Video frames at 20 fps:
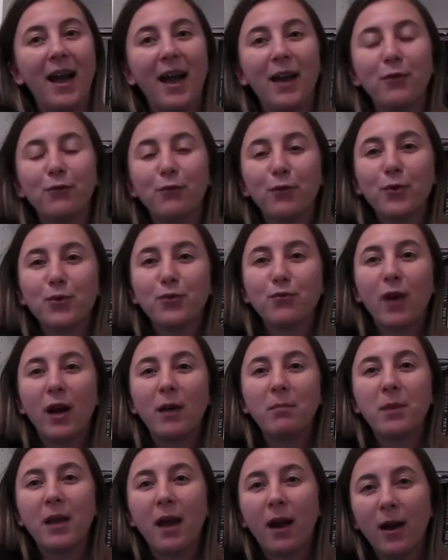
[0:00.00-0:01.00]
And of course,
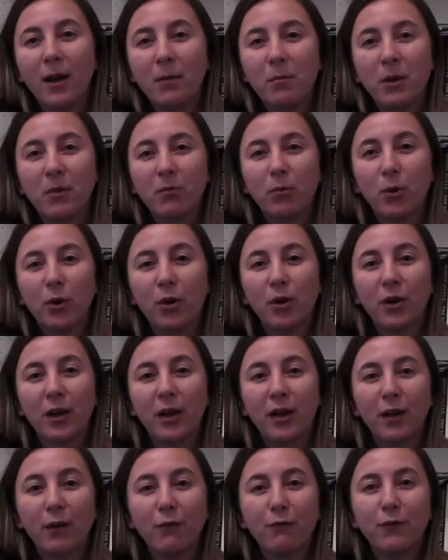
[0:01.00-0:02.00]
right behind me were
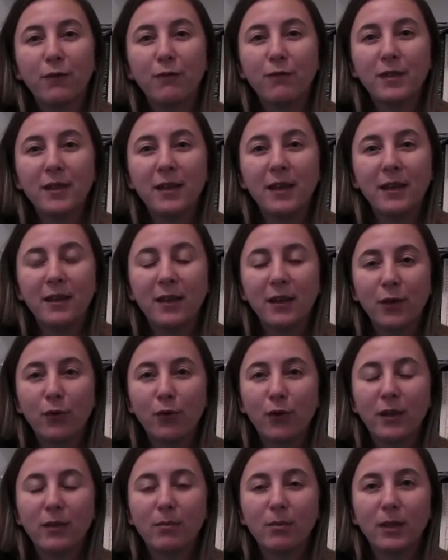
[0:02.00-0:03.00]
15
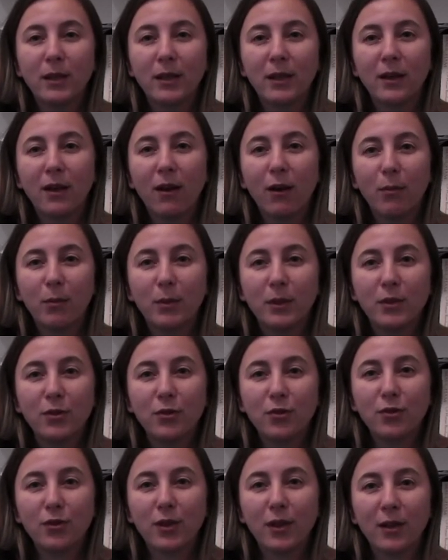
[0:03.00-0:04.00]
incredibly
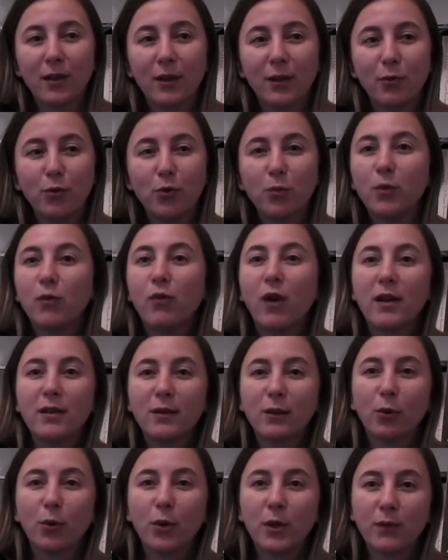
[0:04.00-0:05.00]
accomplished human
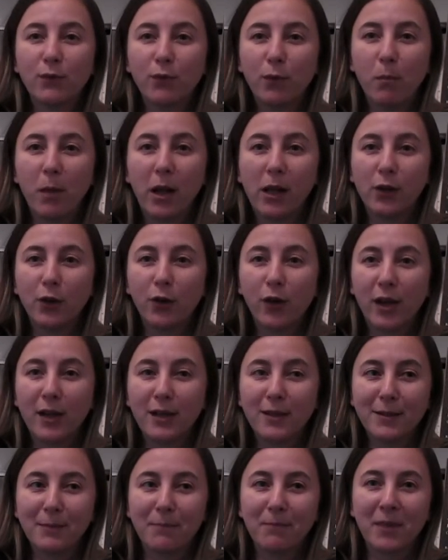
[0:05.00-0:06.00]
rights lawyers from
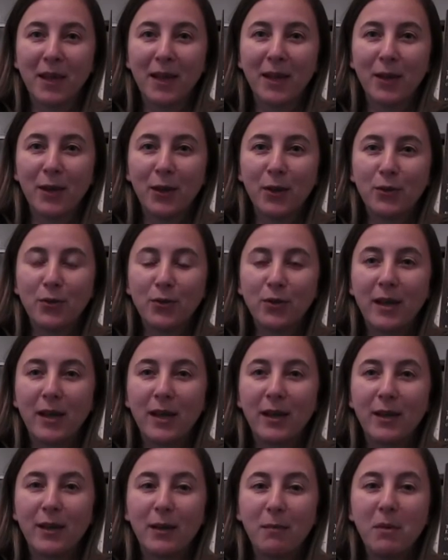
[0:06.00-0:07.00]
Belgrade. So
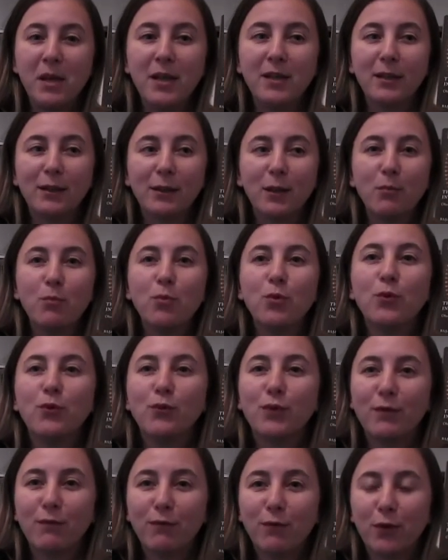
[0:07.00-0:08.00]
they immediately
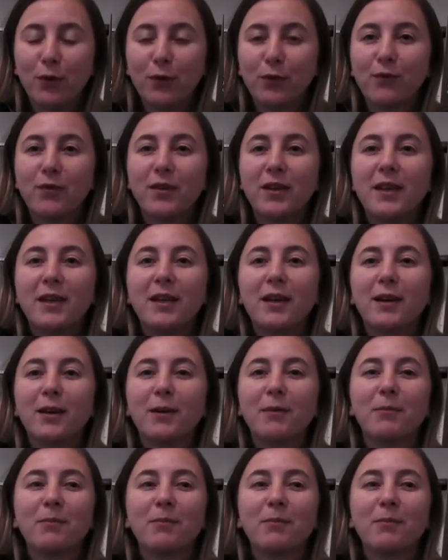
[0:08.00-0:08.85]
moved in front of the